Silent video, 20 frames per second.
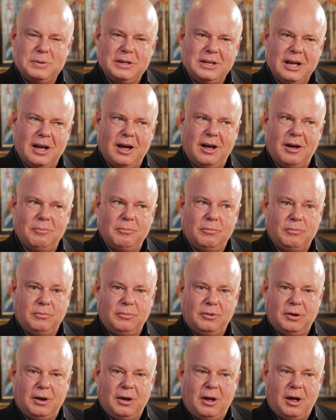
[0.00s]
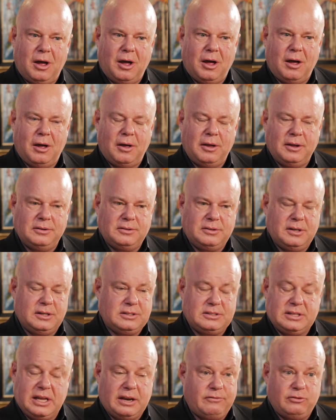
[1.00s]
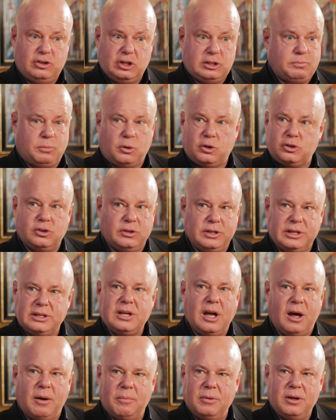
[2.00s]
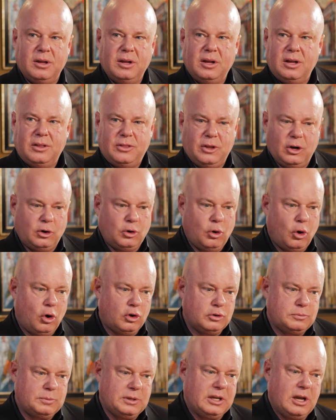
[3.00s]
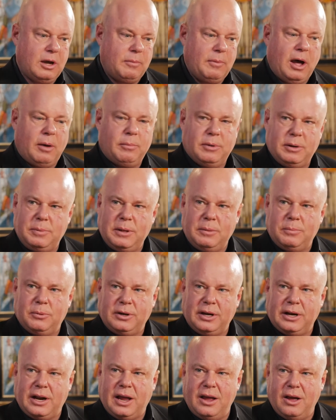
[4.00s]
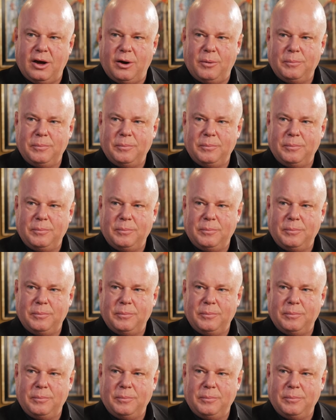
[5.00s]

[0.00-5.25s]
become, instead of just personal income, their goals become how many people can I help.